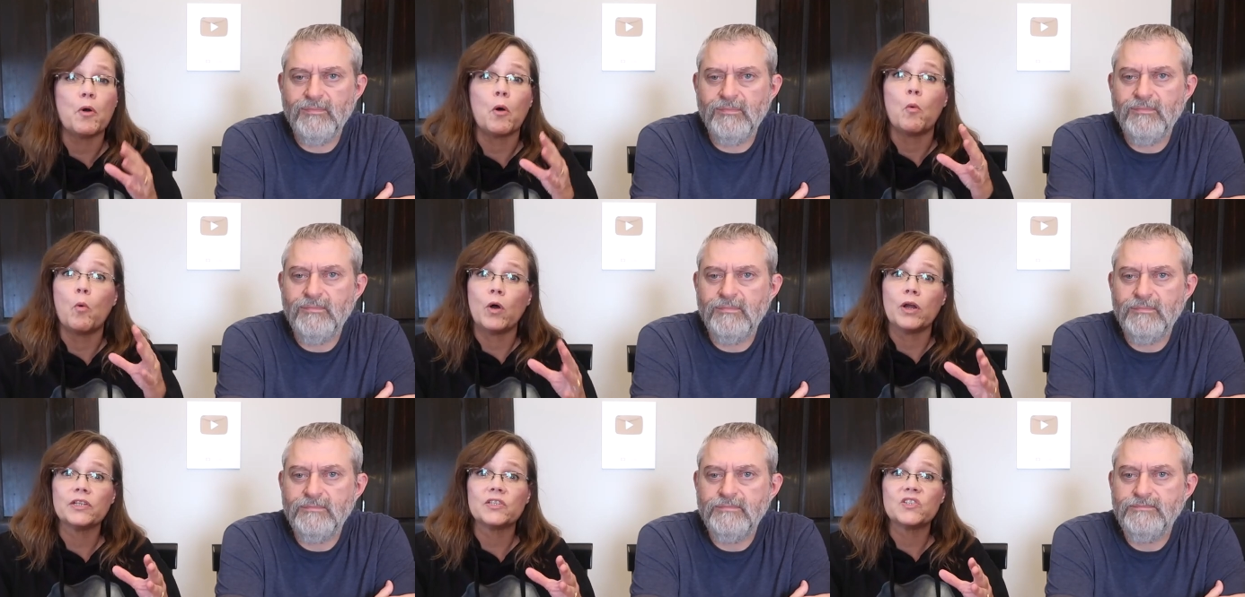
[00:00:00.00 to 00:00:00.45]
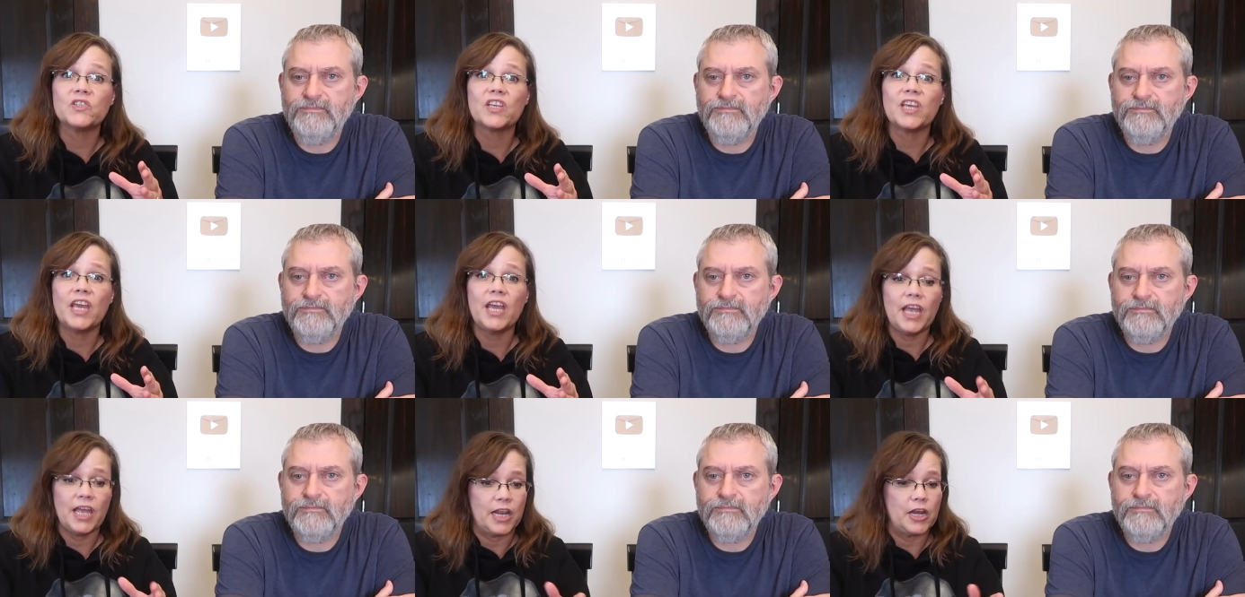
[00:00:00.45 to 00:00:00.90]
Speaker 1: But once
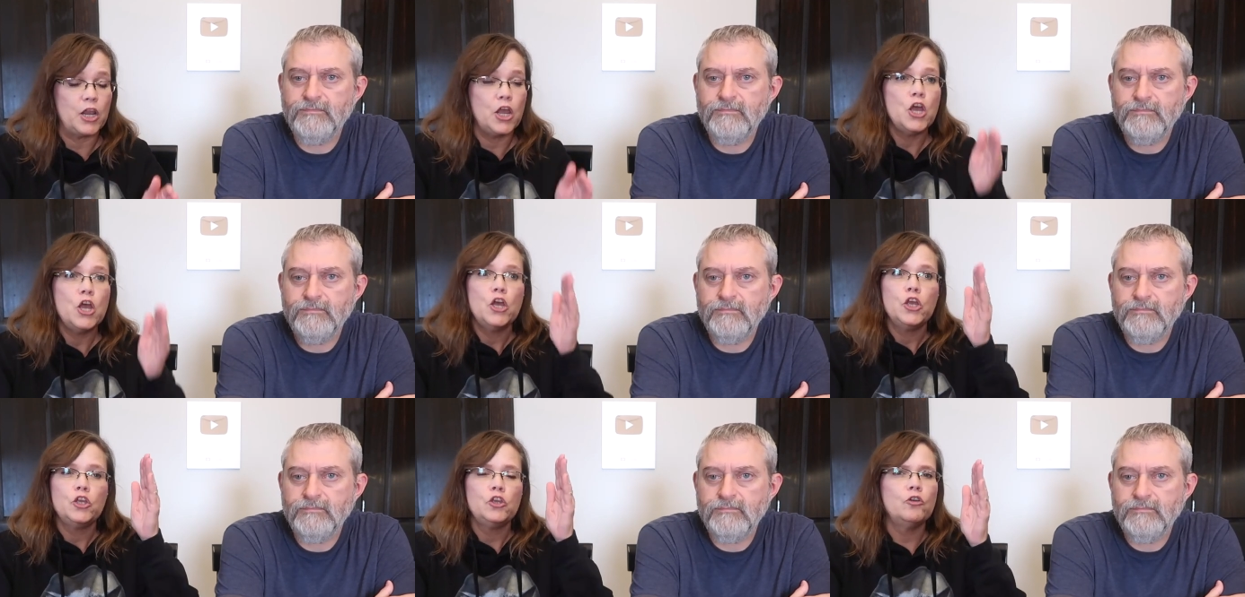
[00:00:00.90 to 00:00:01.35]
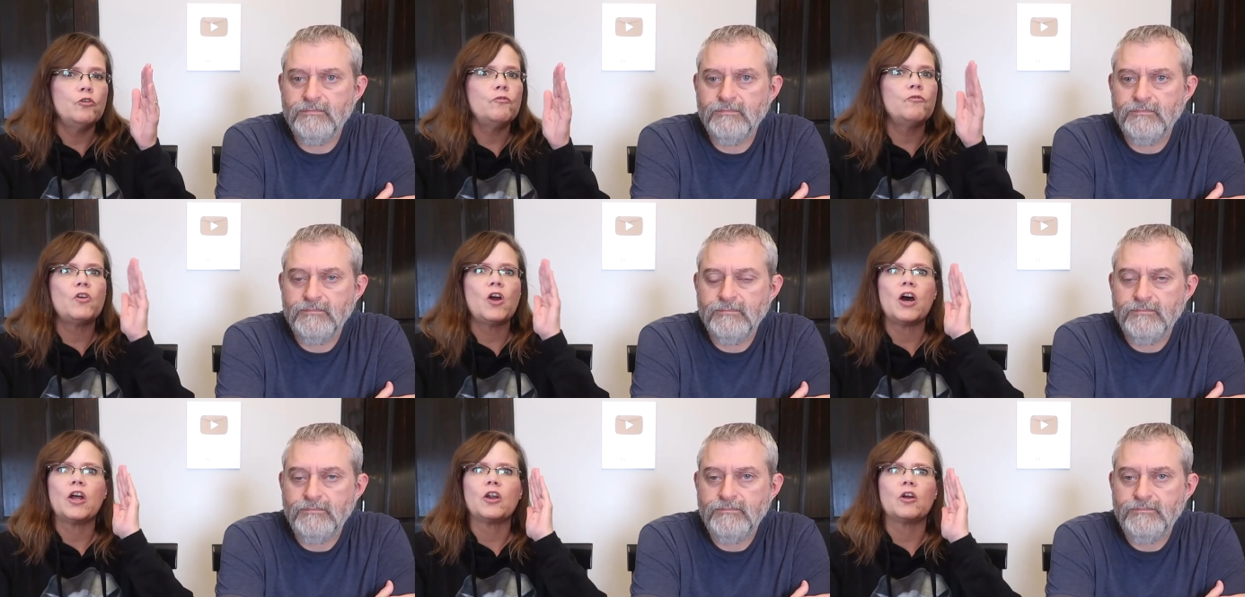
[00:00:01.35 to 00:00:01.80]
again
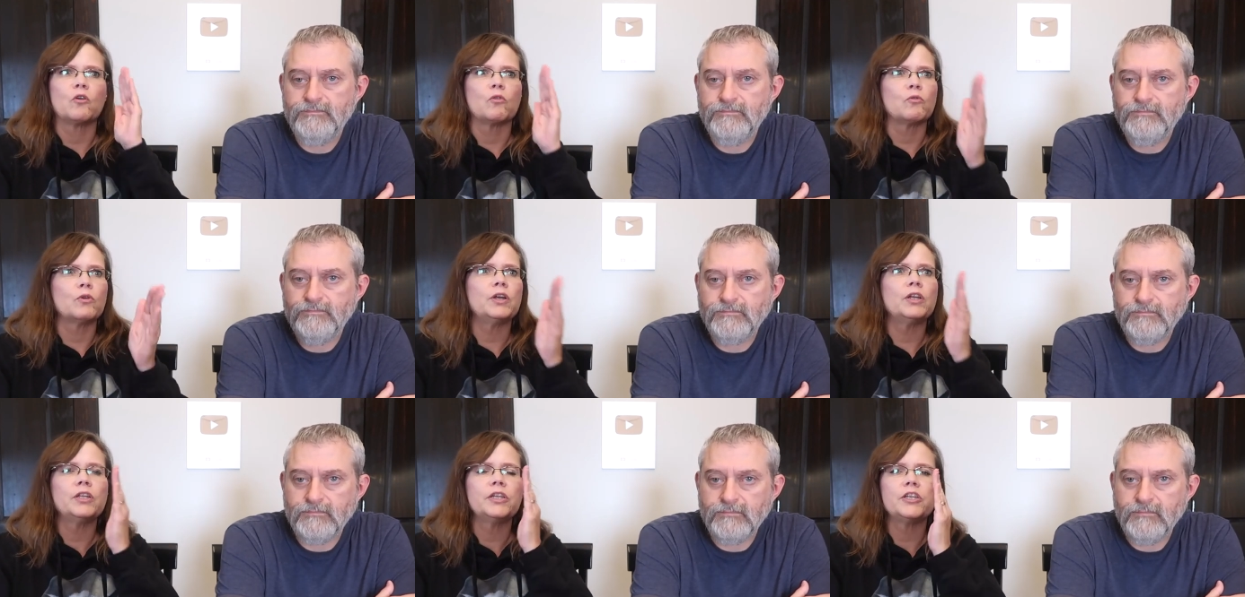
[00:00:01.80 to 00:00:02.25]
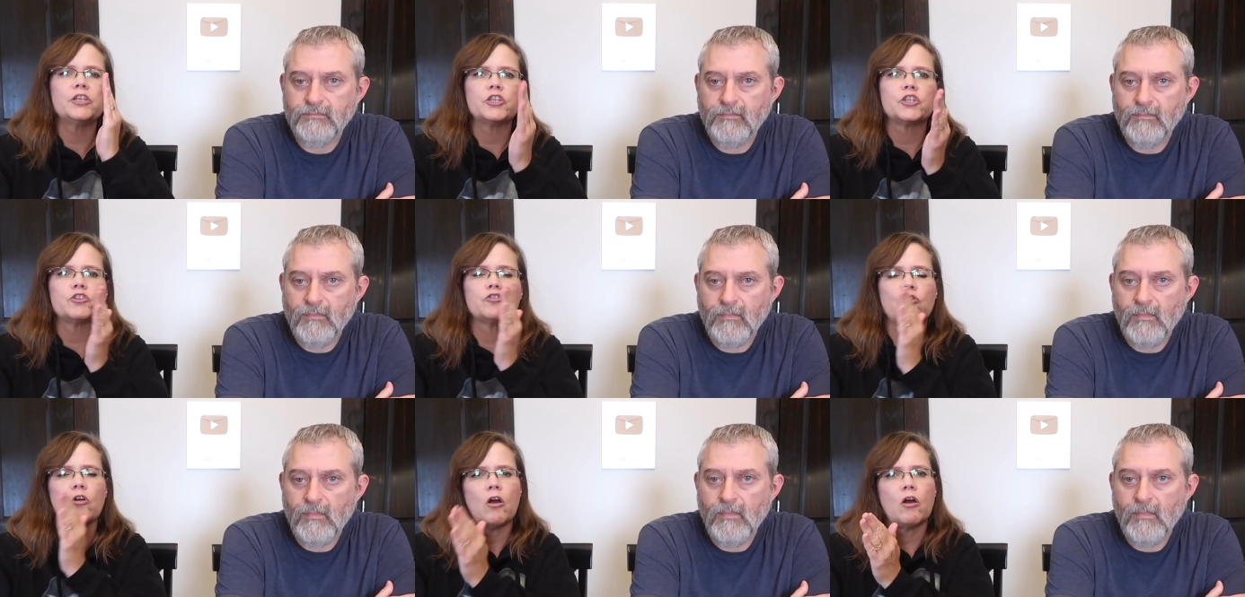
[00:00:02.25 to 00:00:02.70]
You've got a really
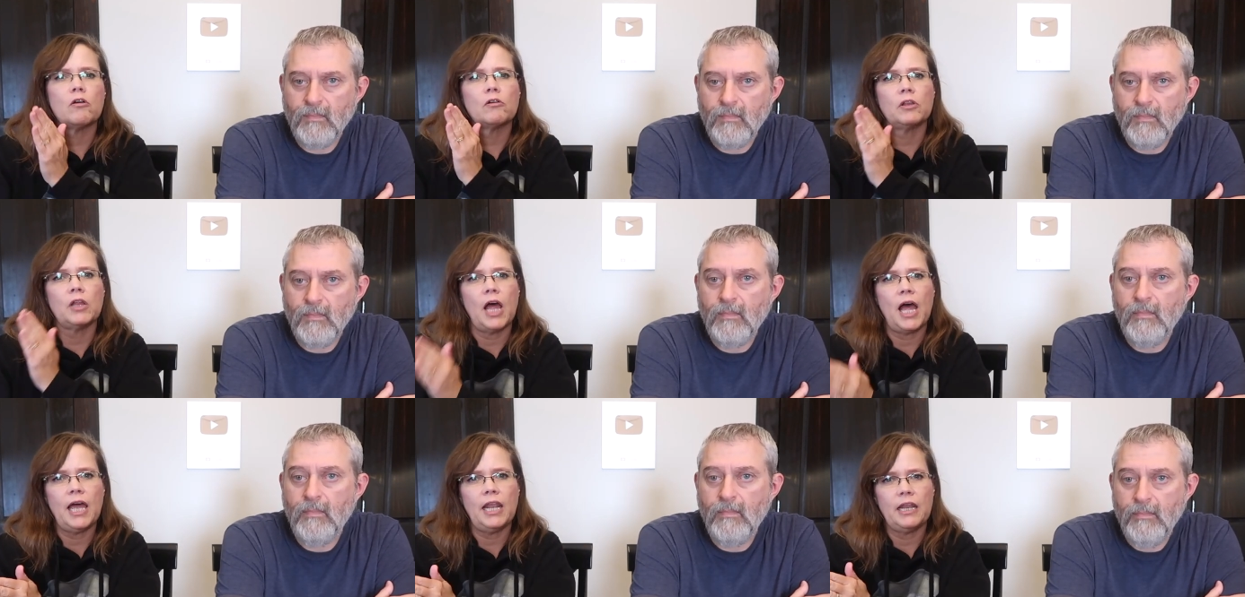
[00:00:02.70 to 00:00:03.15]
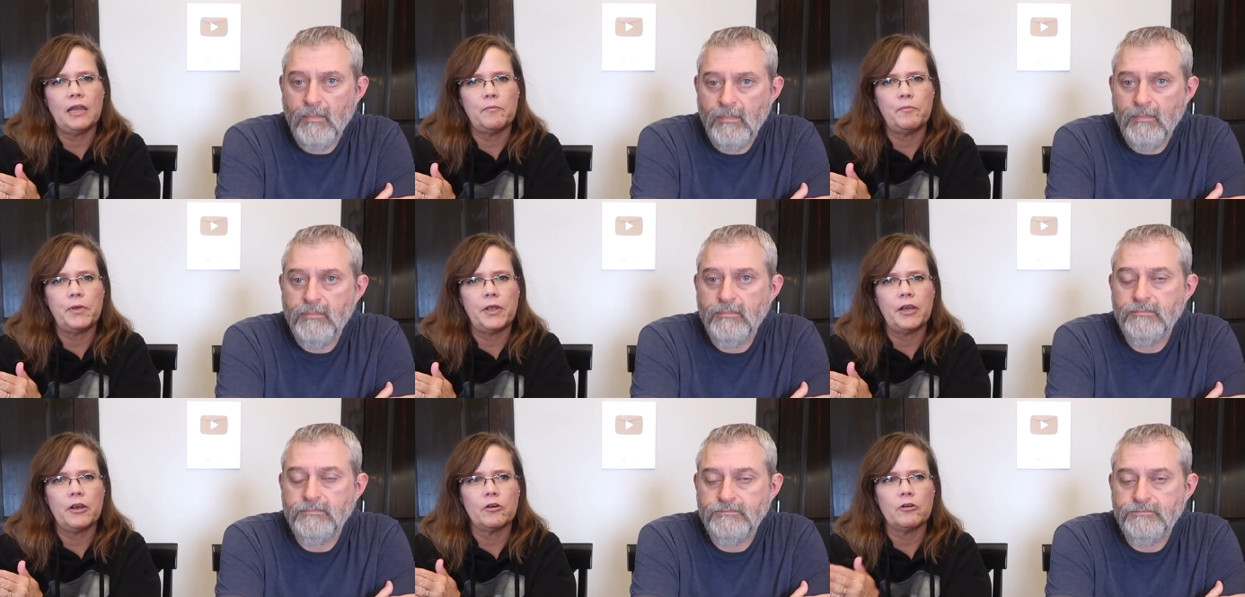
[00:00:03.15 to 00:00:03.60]
strong
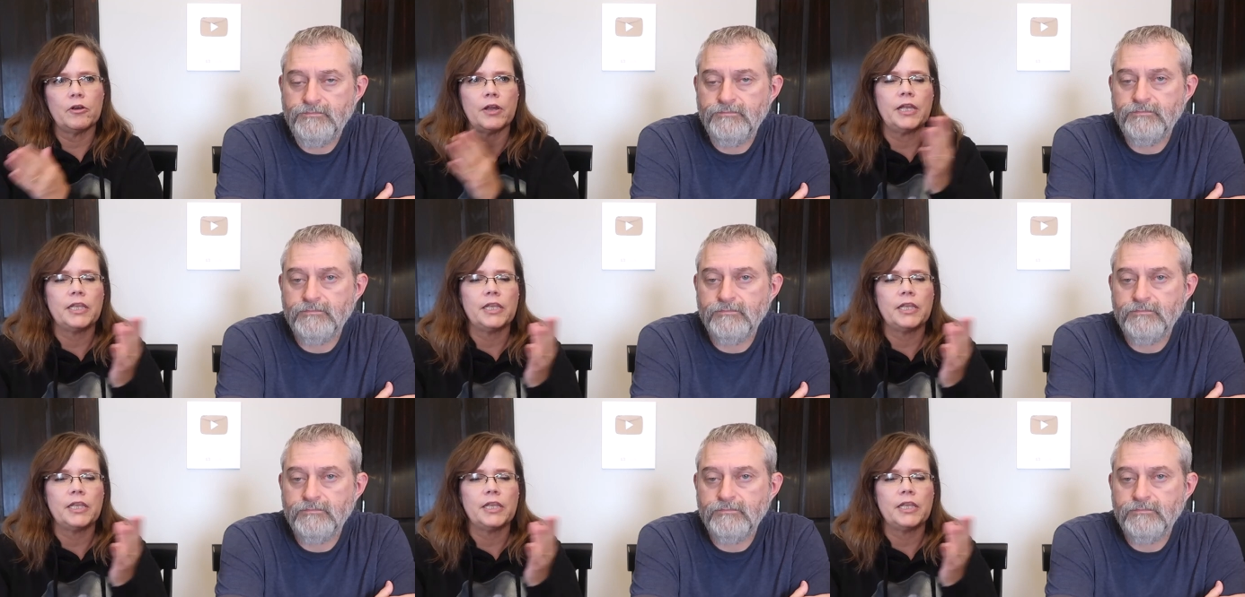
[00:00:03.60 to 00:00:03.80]
lineup here,